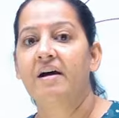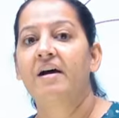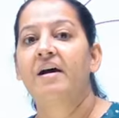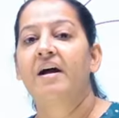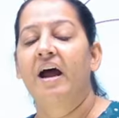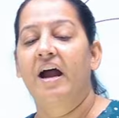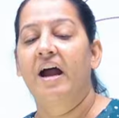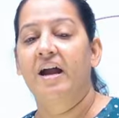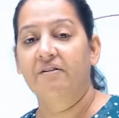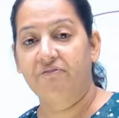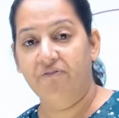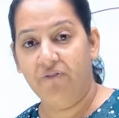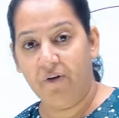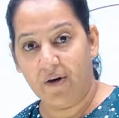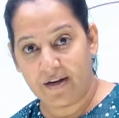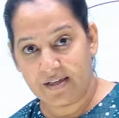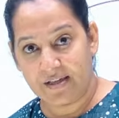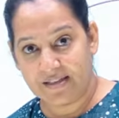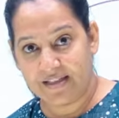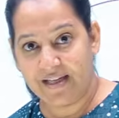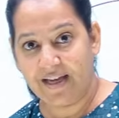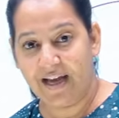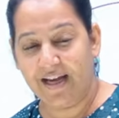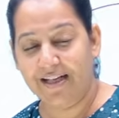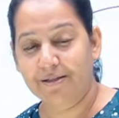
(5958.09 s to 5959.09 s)
and
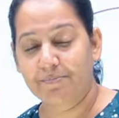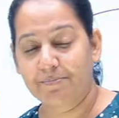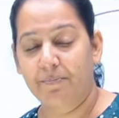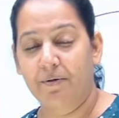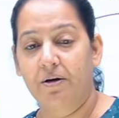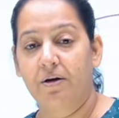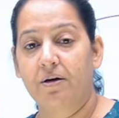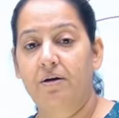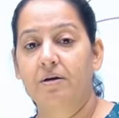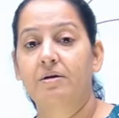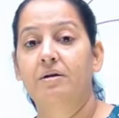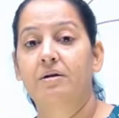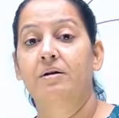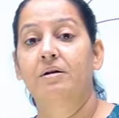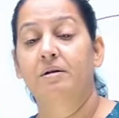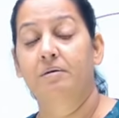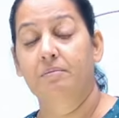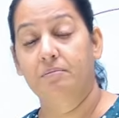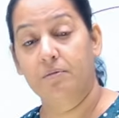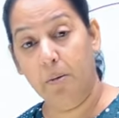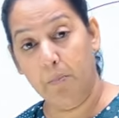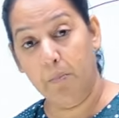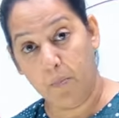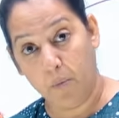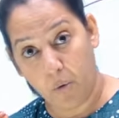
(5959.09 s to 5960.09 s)
forensic expert,
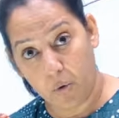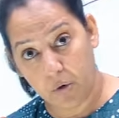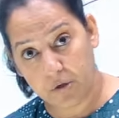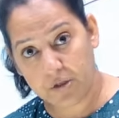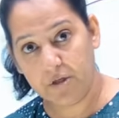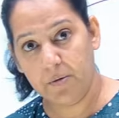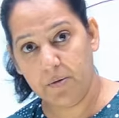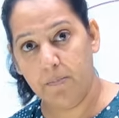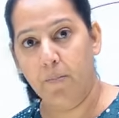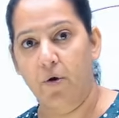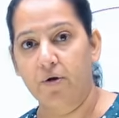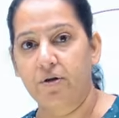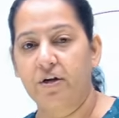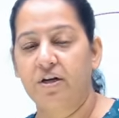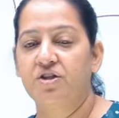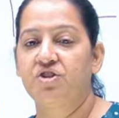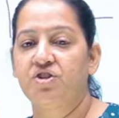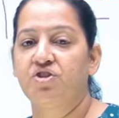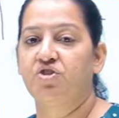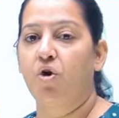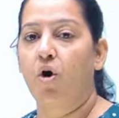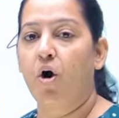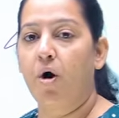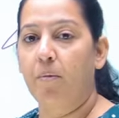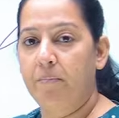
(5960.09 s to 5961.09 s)
the most important
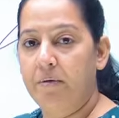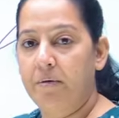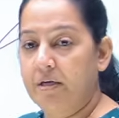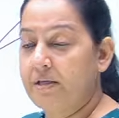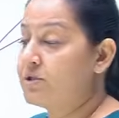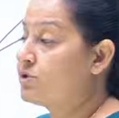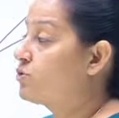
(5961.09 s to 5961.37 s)
job is